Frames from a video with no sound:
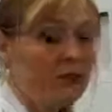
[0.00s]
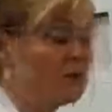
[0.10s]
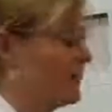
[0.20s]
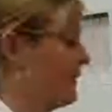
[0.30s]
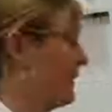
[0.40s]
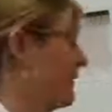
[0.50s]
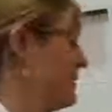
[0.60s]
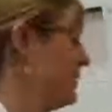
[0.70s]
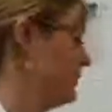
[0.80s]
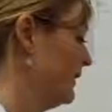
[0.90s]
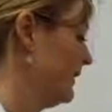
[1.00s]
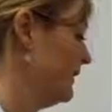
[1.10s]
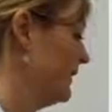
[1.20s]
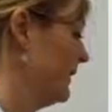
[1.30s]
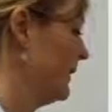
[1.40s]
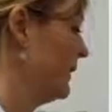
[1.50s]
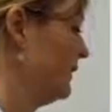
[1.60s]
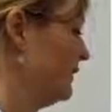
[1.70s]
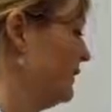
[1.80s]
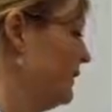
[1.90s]
you can do that very simply,
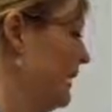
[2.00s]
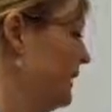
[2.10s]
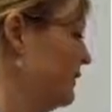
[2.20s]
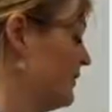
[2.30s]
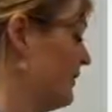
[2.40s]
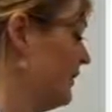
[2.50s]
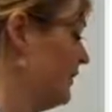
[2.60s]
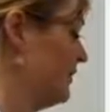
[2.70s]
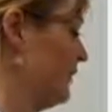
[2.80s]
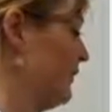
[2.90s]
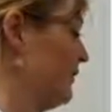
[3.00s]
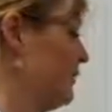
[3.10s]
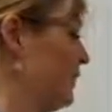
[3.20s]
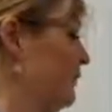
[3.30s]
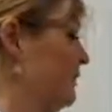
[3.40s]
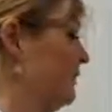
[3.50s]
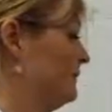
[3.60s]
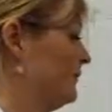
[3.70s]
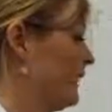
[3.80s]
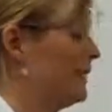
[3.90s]
and you'll see a little bit of improvement
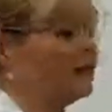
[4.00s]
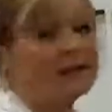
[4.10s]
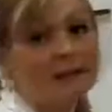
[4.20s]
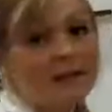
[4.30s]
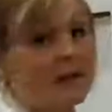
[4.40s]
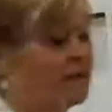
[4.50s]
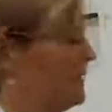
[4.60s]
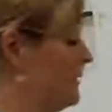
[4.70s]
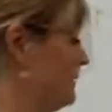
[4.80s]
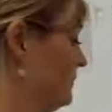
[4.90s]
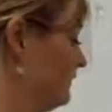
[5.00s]
in the